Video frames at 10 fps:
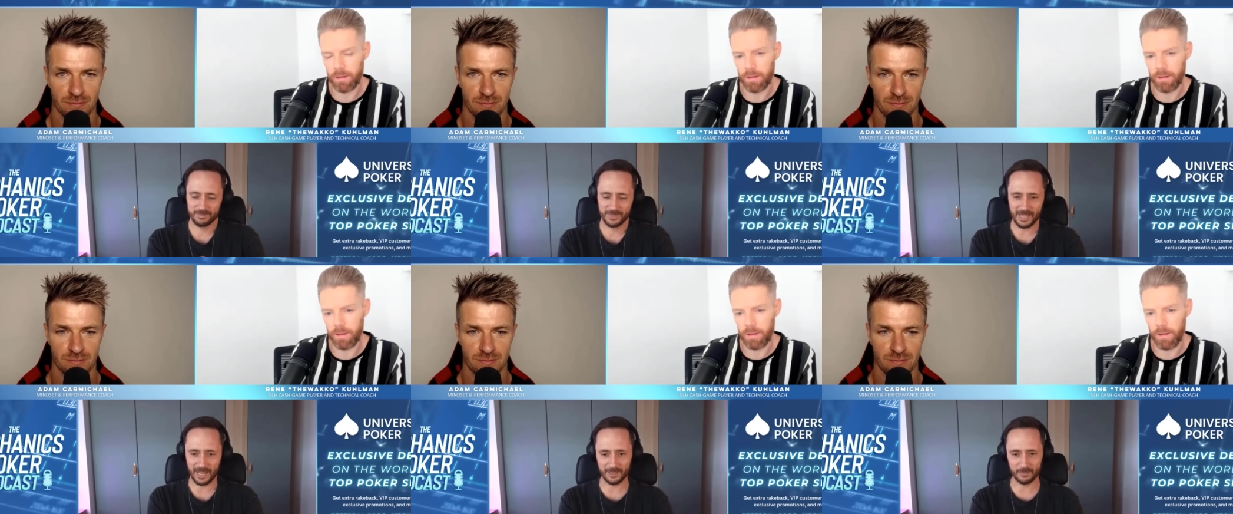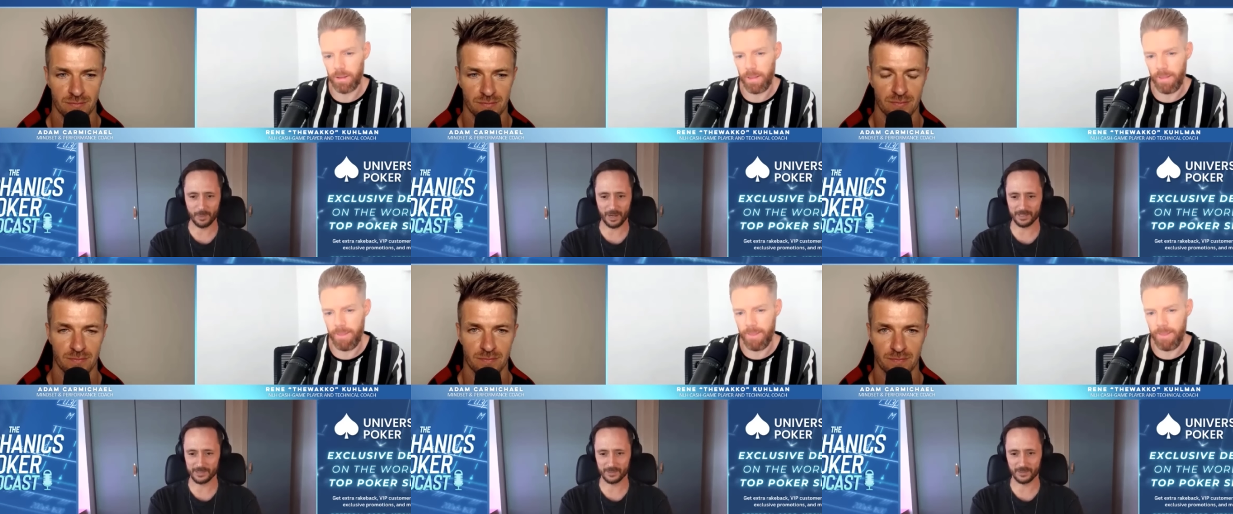Speaker 1: second
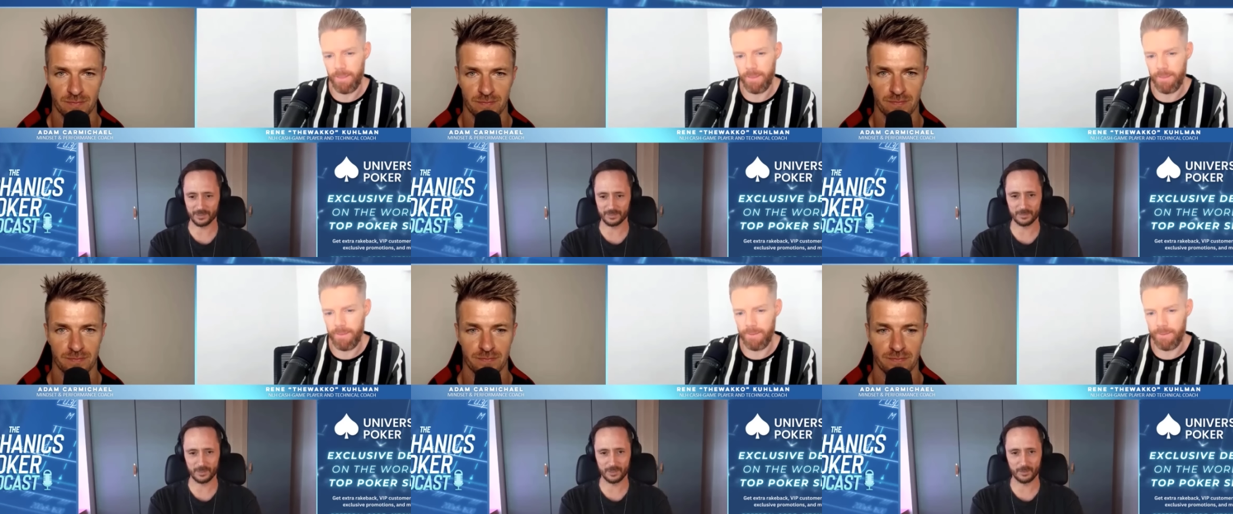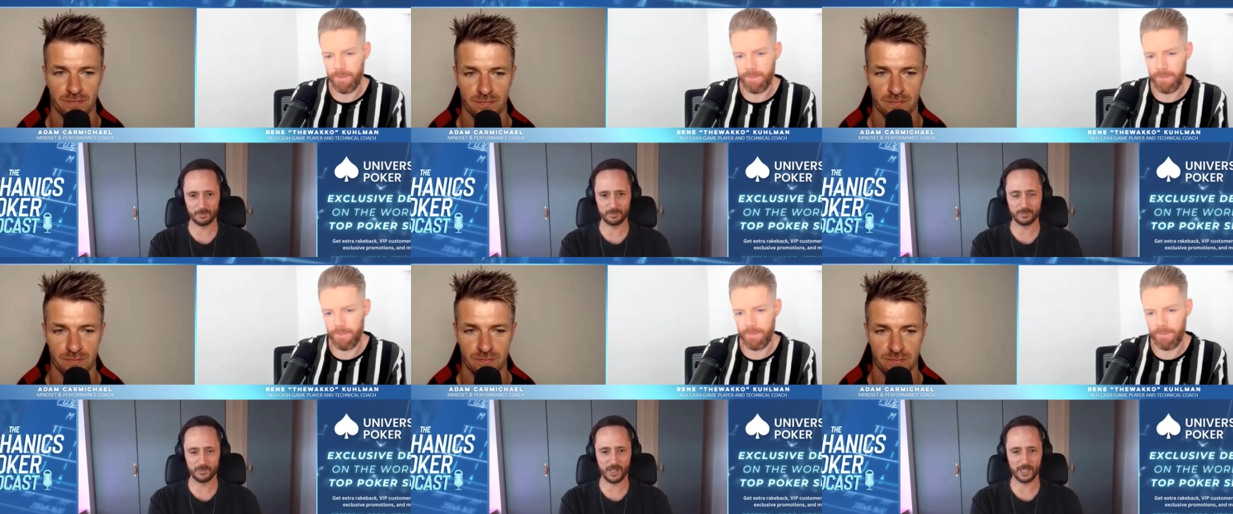pairs on a
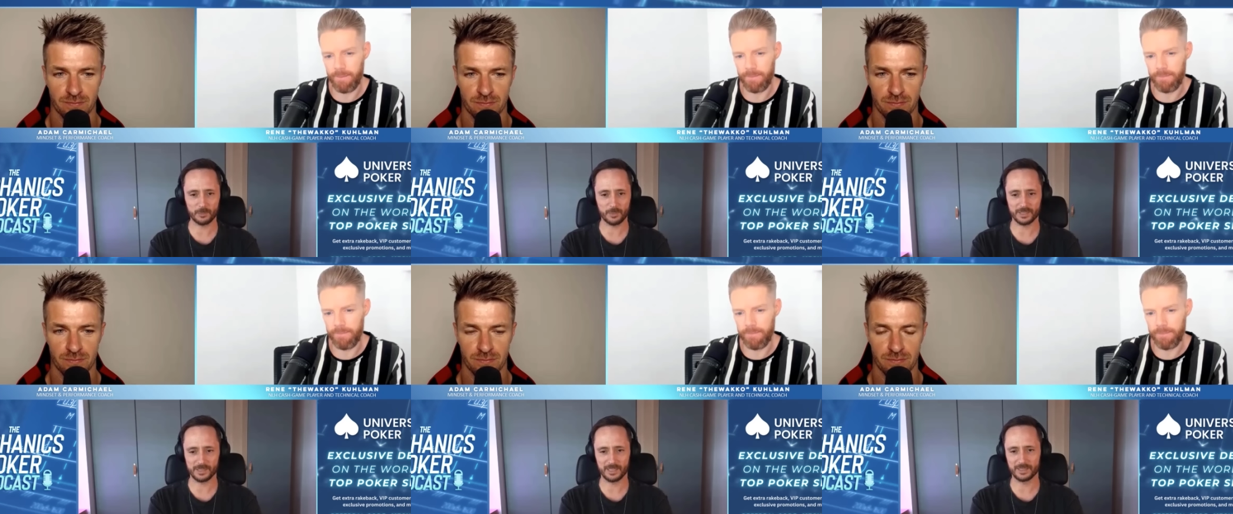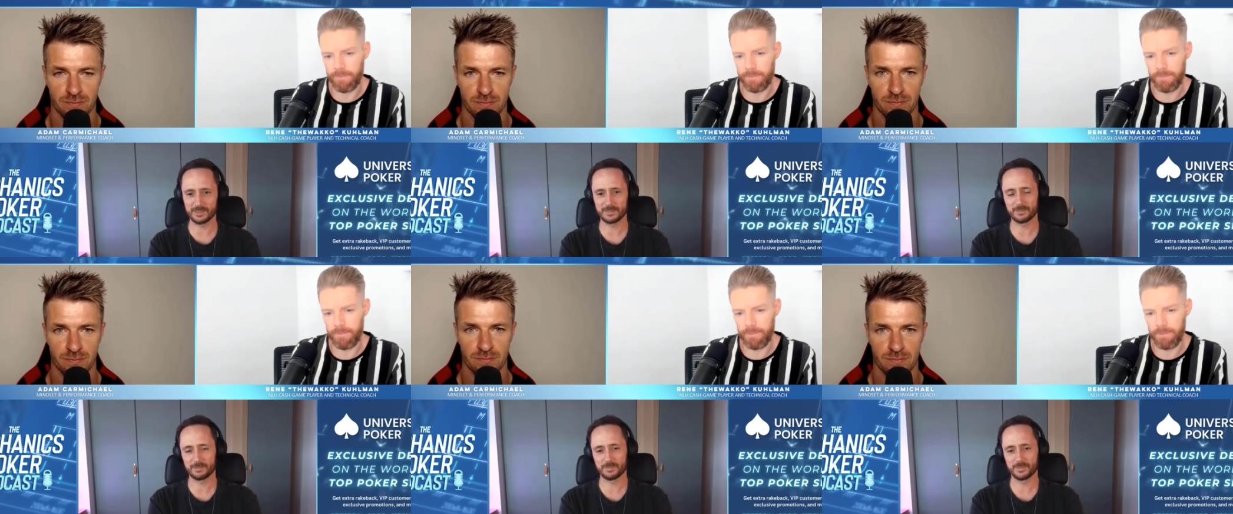flush present,
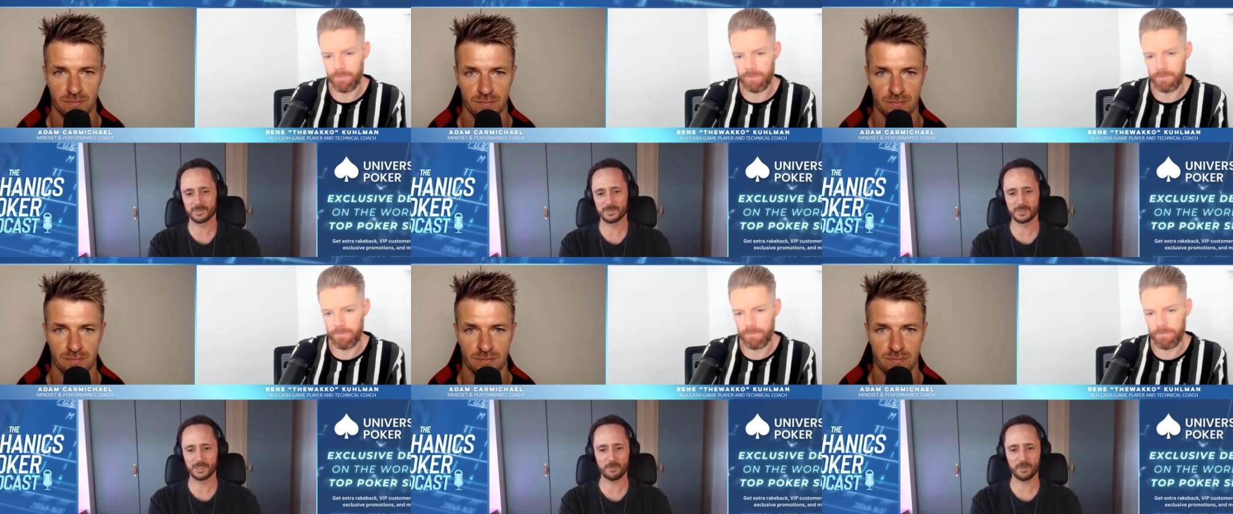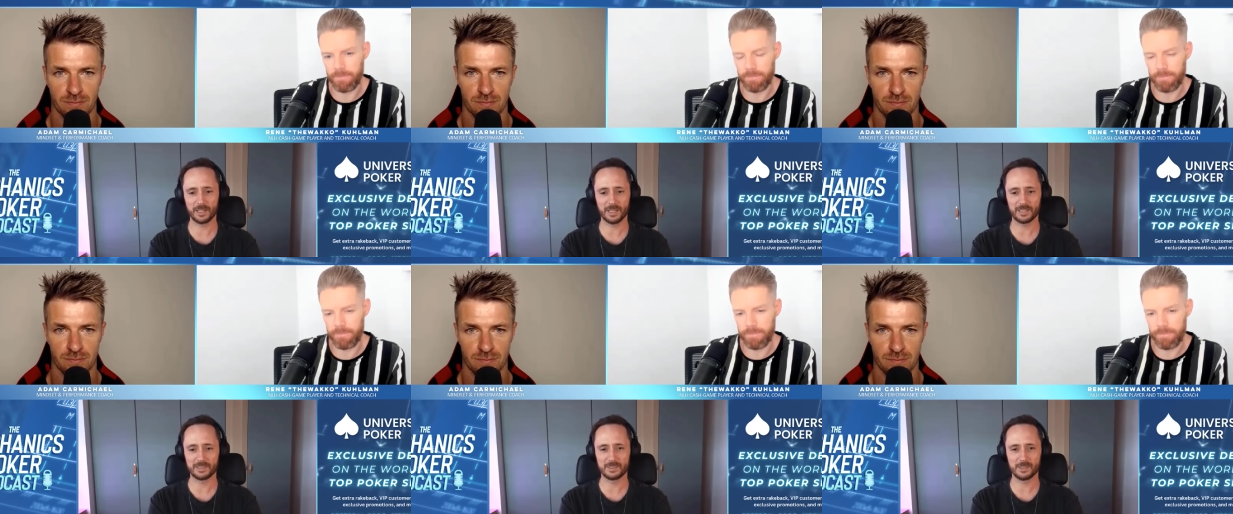stuff like
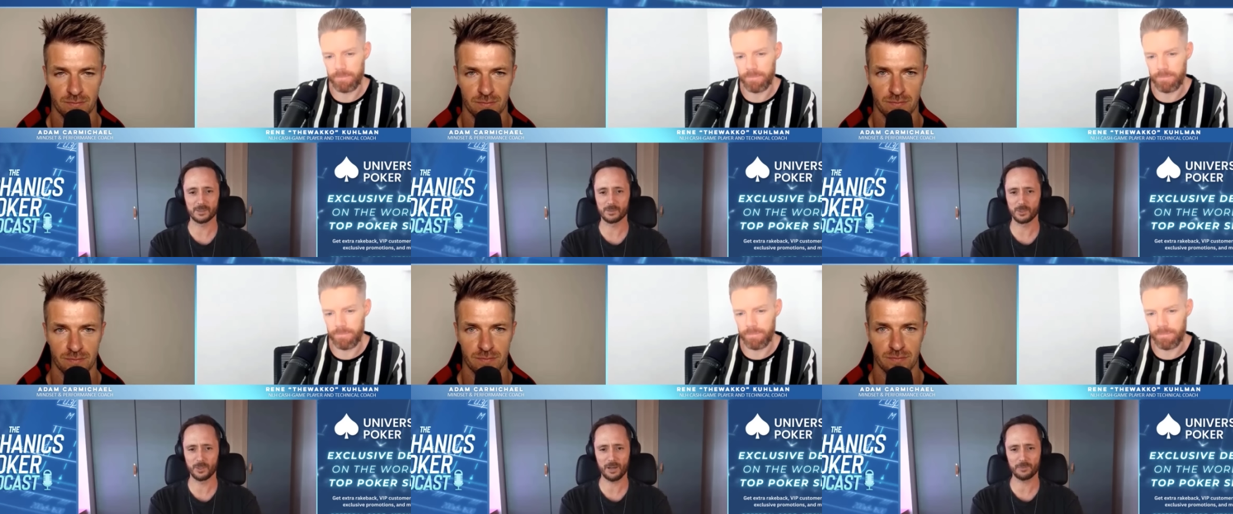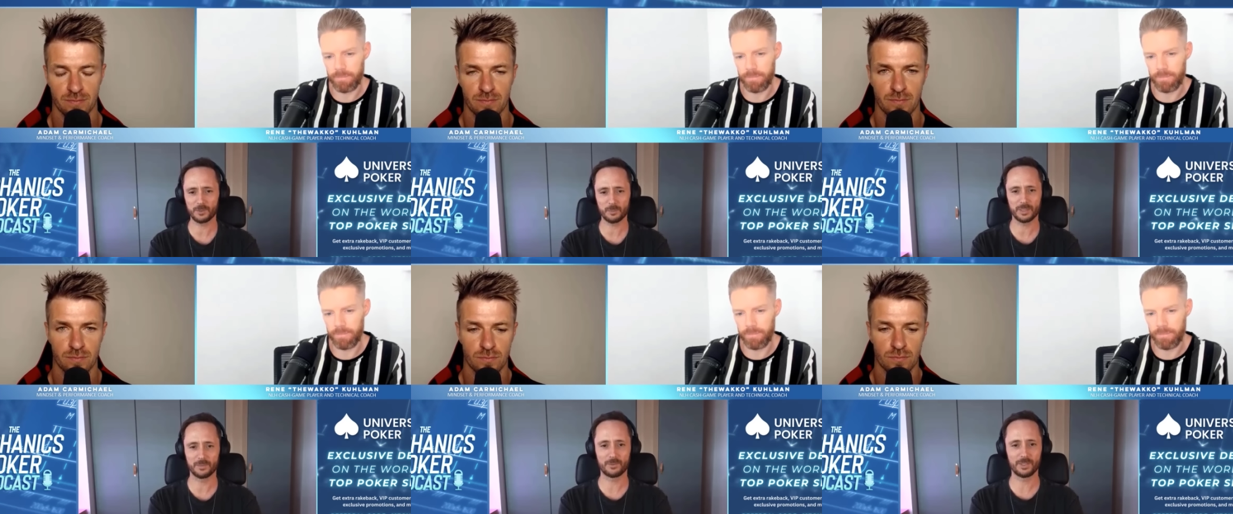that. So you have to
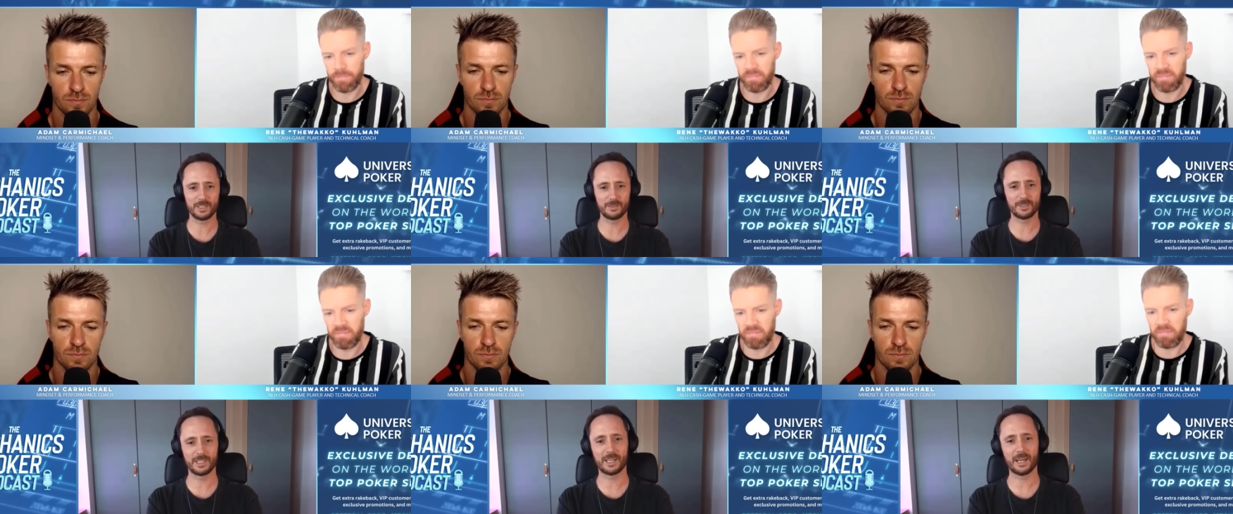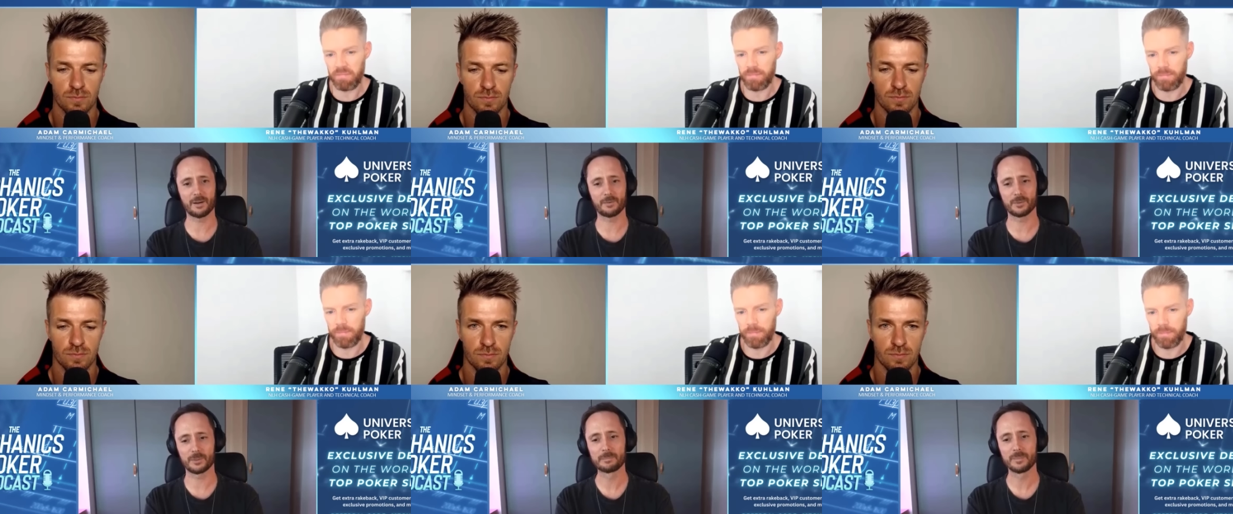be really, really
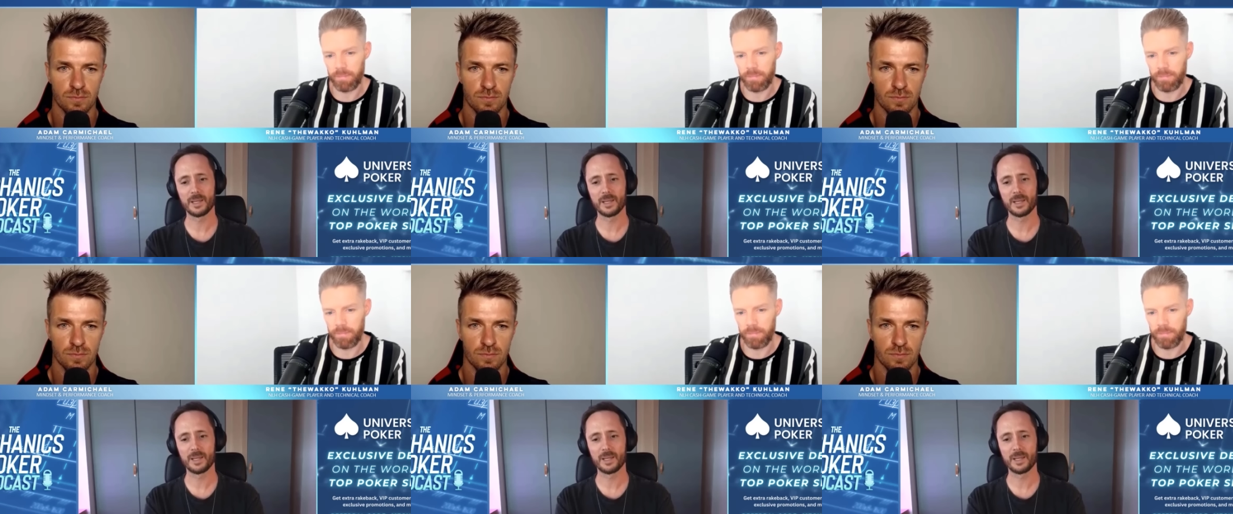careful.